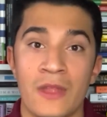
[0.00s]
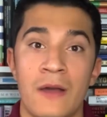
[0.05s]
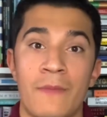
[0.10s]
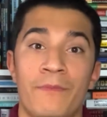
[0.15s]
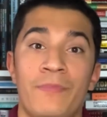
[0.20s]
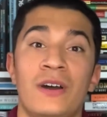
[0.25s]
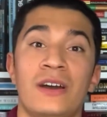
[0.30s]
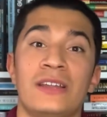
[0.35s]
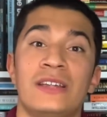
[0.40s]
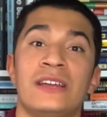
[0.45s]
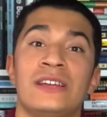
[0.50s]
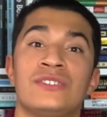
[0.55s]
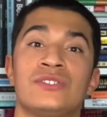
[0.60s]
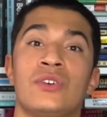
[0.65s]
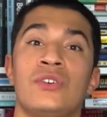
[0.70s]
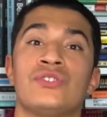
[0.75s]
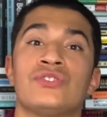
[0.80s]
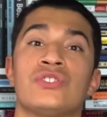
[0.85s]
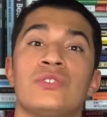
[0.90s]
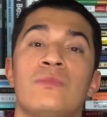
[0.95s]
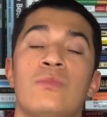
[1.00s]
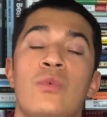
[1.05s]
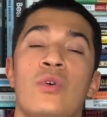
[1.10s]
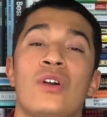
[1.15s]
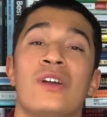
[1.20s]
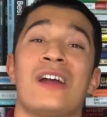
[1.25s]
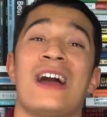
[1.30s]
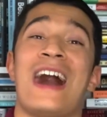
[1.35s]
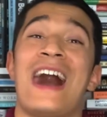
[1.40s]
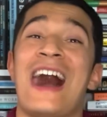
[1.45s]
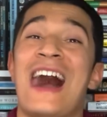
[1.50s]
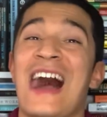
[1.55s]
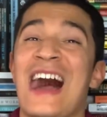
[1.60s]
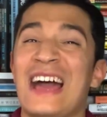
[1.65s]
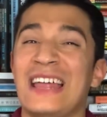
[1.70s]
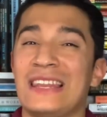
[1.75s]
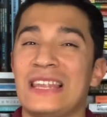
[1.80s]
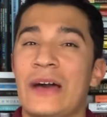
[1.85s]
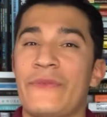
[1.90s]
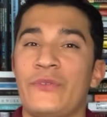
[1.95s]
But it's also more
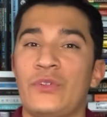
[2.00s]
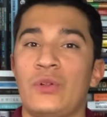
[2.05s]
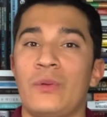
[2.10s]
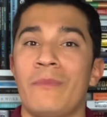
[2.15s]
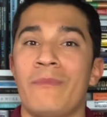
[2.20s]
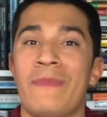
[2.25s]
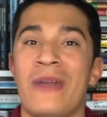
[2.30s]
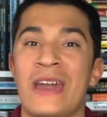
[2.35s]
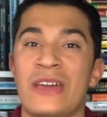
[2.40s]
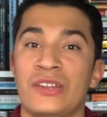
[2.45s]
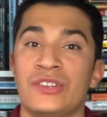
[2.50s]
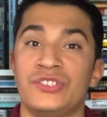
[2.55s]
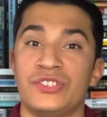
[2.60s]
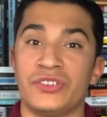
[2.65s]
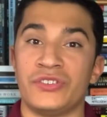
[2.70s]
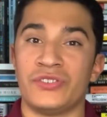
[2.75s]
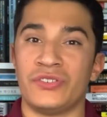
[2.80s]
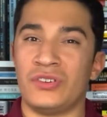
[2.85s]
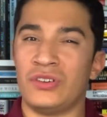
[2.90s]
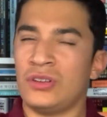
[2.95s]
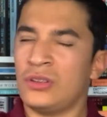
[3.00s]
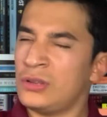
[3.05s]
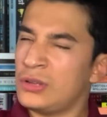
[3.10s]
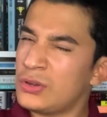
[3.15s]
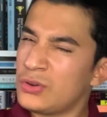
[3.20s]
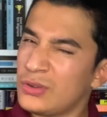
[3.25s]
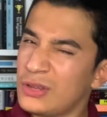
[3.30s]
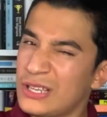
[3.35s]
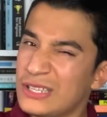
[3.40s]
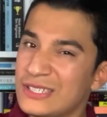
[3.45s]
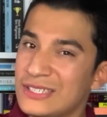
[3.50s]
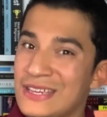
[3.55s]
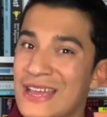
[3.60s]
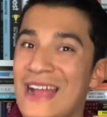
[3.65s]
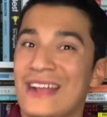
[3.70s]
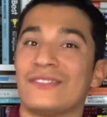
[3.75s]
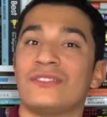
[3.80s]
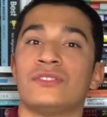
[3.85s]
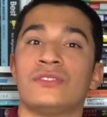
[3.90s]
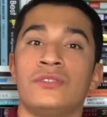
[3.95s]
high-level managerial, a little less
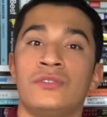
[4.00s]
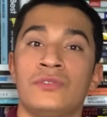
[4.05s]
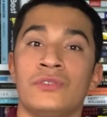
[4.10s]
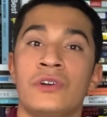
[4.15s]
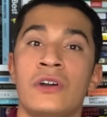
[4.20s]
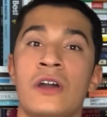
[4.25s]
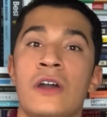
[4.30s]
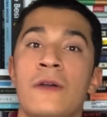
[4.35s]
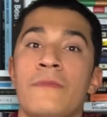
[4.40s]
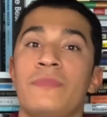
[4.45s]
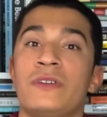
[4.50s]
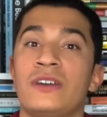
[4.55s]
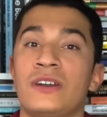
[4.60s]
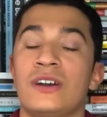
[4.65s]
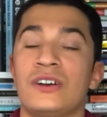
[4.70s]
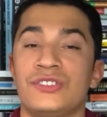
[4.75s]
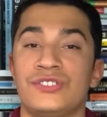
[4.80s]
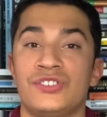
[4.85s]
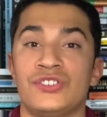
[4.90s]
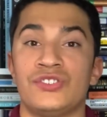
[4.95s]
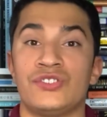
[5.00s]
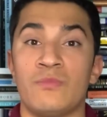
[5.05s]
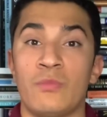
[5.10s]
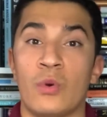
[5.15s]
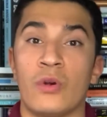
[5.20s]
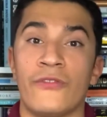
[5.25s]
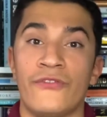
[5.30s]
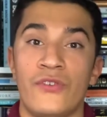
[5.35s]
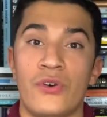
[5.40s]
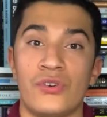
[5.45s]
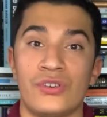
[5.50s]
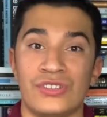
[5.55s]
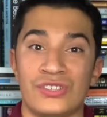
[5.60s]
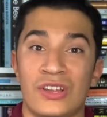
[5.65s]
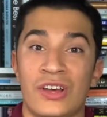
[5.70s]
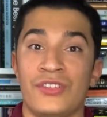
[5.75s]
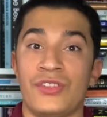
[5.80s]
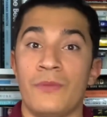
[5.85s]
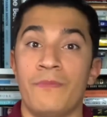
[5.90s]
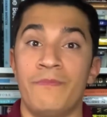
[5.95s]
technical, because you're more focused
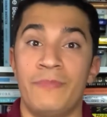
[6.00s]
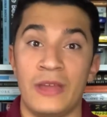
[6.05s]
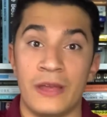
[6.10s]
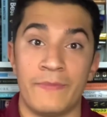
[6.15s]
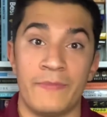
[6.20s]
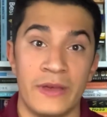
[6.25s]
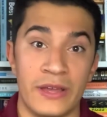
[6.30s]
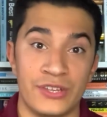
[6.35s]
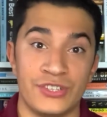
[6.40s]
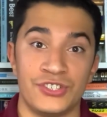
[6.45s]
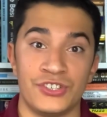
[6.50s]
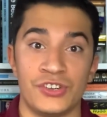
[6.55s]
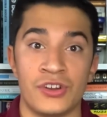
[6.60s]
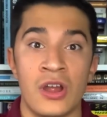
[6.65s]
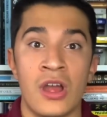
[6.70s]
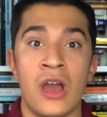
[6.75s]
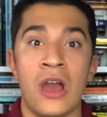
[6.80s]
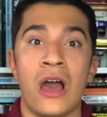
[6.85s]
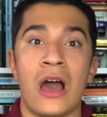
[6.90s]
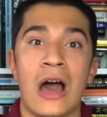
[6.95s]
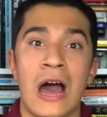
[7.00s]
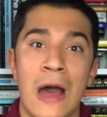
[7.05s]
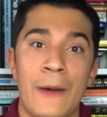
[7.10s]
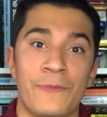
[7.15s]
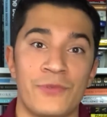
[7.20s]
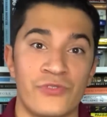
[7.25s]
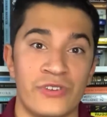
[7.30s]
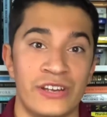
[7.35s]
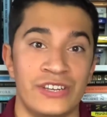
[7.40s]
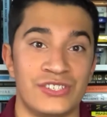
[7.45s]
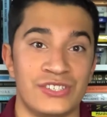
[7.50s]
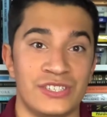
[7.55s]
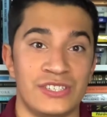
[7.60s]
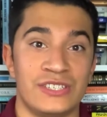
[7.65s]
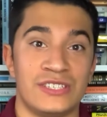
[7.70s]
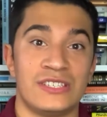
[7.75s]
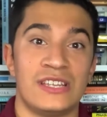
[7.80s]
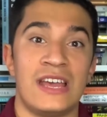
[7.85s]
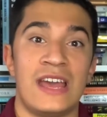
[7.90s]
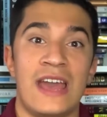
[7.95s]
on the big picture
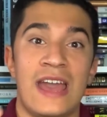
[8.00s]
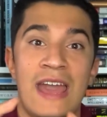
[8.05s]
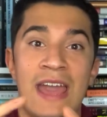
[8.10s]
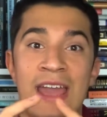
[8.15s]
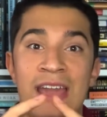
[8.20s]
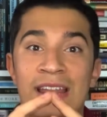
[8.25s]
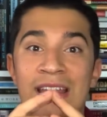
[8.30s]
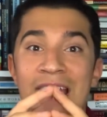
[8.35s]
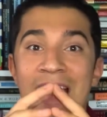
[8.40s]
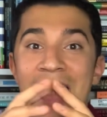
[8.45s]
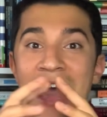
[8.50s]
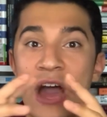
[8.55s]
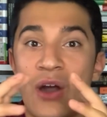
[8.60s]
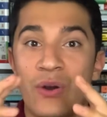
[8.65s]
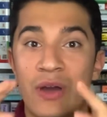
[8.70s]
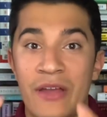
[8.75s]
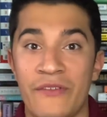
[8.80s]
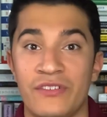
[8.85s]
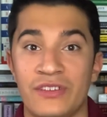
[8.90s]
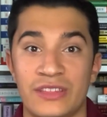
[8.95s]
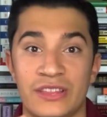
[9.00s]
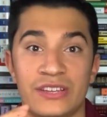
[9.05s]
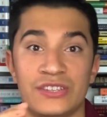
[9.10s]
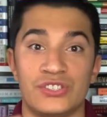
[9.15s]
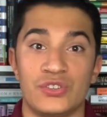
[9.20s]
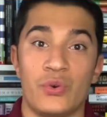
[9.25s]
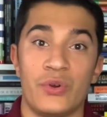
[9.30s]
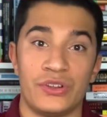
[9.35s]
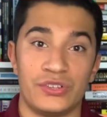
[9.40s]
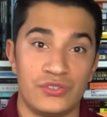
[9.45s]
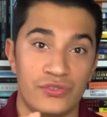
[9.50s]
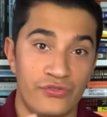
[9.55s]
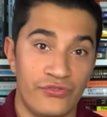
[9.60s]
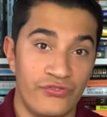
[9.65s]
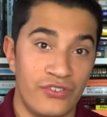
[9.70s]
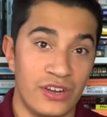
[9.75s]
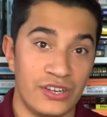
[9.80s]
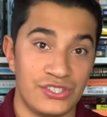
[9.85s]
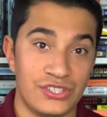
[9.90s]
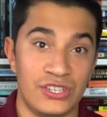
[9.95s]
operations and how everything is going to
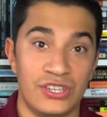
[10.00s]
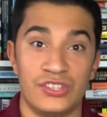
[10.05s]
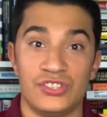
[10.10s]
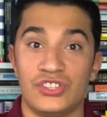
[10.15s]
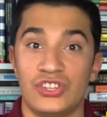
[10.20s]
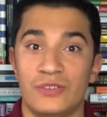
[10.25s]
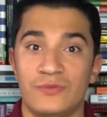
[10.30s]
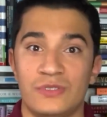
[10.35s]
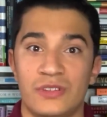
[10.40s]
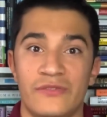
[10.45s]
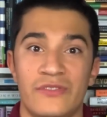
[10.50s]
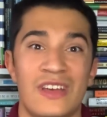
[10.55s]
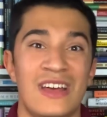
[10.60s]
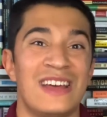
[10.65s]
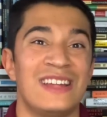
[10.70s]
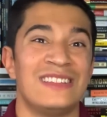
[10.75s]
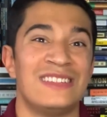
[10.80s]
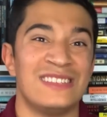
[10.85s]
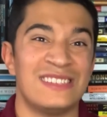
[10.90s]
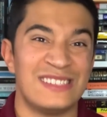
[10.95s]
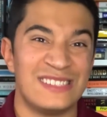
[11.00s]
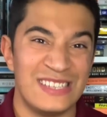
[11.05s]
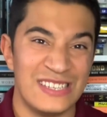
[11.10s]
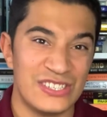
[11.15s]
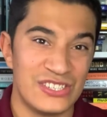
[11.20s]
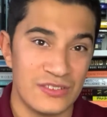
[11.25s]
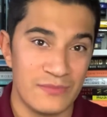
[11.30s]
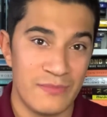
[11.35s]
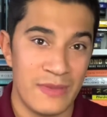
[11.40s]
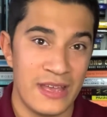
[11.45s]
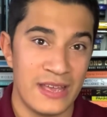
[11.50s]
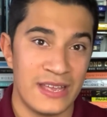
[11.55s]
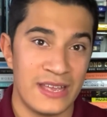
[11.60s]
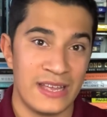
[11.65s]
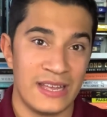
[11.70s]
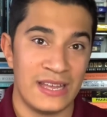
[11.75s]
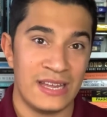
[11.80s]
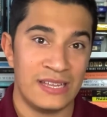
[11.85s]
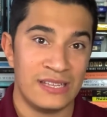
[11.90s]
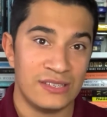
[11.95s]
function in terms of decision-making
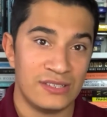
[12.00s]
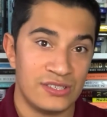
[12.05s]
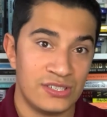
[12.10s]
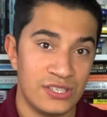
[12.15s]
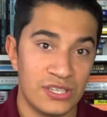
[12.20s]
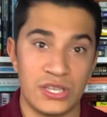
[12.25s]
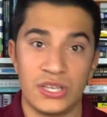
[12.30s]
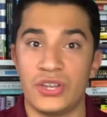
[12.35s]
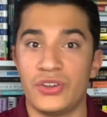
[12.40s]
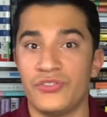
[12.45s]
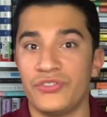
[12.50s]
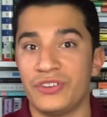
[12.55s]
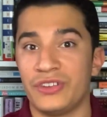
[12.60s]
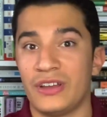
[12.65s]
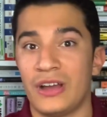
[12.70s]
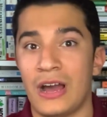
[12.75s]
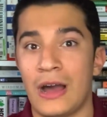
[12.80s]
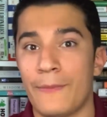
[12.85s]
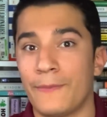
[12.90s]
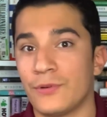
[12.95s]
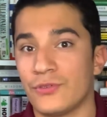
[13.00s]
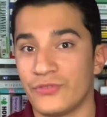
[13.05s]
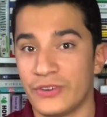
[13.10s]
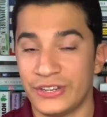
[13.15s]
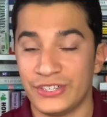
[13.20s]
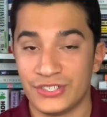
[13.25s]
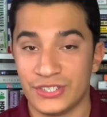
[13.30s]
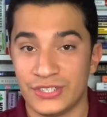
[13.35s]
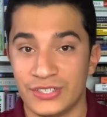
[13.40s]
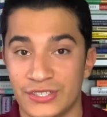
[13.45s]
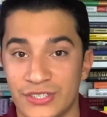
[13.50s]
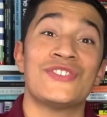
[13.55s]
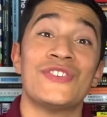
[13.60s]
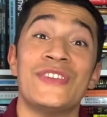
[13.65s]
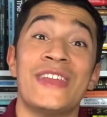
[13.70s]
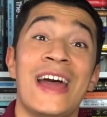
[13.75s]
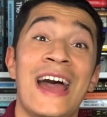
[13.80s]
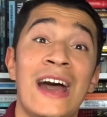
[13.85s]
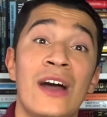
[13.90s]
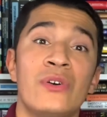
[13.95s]
and security operations. So
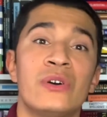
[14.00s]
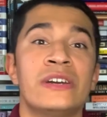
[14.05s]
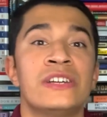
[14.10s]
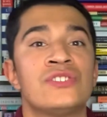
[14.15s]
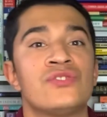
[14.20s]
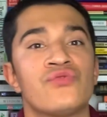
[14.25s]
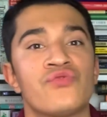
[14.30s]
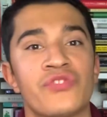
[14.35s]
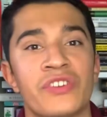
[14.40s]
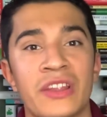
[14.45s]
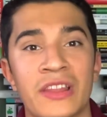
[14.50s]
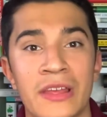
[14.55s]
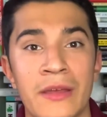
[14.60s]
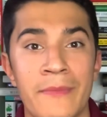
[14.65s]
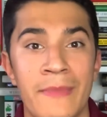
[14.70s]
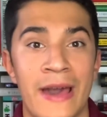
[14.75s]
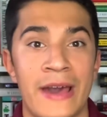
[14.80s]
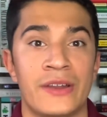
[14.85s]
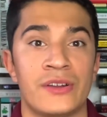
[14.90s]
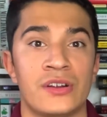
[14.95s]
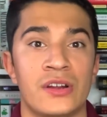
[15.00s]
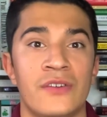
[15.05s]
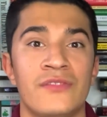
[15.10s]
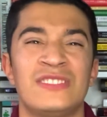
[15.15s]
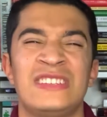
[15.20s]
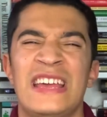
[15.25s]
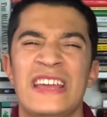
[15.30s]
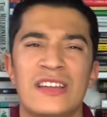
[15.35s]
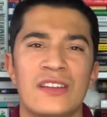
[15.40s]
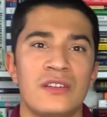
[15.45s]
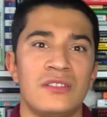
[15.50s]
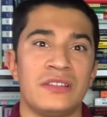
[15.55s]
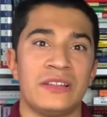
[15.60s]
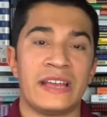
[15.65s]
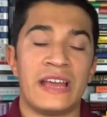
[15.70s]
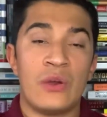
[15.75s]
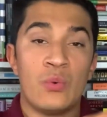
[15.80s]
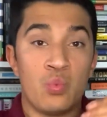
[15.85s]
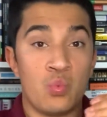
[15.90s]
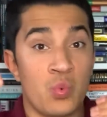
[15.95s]
now it's really a matter of taking a look
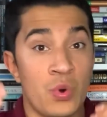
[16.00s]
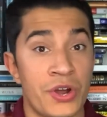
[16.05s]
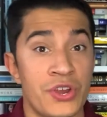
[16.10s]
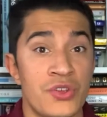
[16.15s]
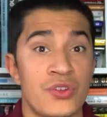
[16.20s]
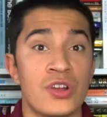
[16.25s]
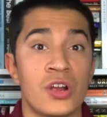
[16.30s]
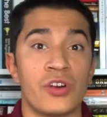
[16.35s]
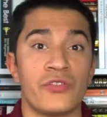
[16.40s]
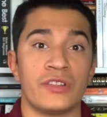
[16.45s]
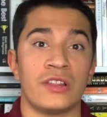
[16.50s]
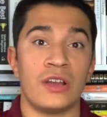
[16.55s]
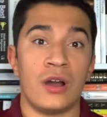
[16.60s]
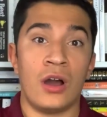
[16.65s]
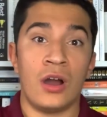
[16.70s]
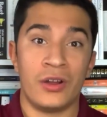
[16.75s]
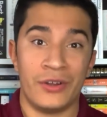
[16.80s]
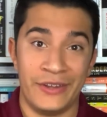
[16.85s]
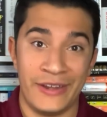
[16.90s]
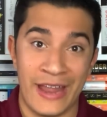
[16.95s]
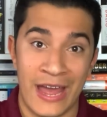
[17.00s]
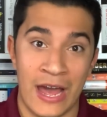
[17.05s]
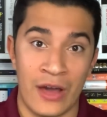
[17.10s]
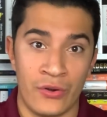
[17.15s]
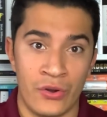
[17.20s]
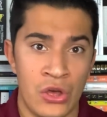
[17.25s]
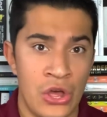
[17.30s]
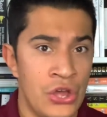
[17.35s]
at where you currently are now.